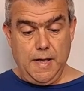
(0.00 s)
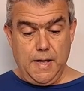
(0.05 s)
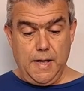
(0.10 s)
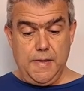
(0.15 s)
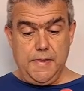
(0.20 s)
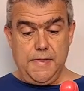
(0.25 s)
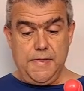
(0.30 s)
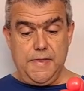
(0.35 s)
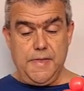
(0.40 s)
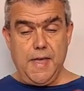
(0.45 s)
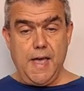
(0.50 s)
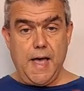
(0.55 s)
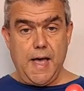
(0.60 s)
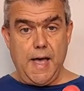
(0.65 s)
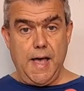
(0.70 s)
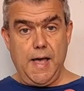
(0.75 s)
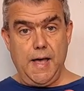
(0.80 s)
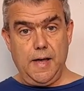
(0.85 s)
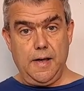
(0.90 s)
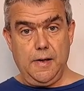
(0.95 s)
And
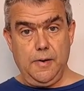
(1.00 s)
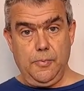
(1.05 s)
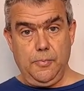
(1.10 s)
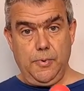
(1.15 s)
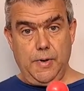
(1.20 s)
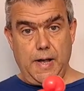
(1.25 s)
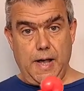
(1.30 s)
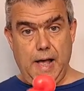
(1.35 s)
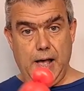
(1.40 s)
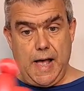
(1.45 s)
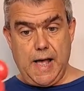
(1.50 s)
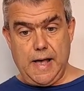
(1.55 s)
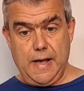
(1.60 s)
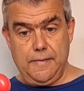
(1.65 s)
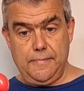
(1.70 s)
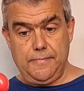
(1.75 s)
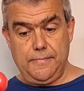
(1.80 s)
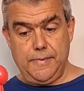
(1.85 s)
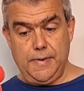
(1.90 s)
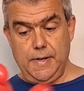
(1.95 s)
there we
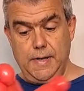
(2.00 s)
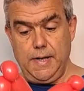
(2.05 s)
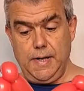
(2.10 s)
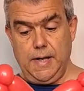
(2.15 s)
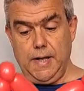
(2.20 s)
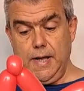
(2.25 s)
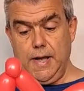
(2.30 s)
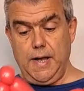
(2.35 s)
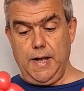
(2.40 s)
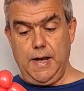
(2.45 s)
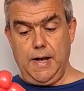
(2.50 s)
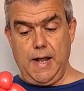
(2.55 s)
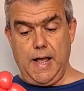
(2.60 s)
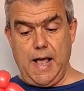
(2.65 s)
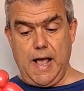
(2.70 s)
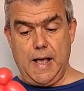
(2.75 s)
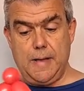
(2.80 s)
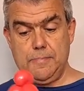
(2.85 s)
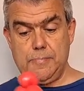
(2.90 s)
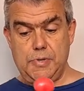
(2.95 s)
have an
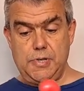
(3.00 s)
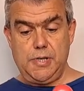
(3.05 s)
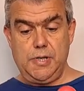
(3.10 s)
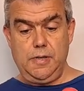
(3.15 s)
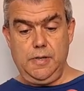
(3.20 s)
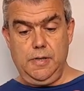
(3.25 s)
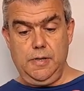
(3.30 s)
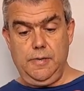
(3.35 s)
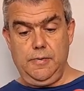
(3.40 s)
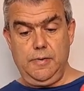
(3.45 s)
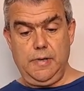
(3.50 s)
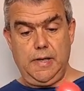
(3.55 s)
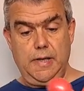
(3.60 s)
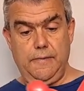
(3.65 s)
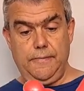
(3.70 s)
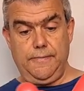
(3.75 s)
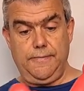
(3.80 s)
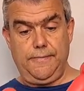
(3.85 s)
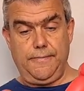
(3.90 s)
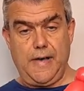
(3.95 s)

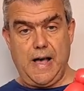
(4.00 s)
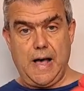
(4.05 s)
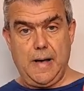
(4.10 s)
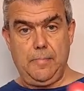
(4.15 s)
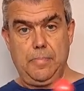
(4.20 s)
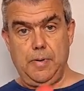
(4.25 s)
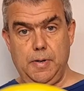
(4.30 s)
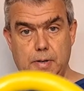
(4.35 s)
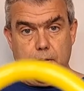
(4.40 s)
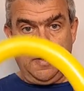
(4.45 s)
absolutely fab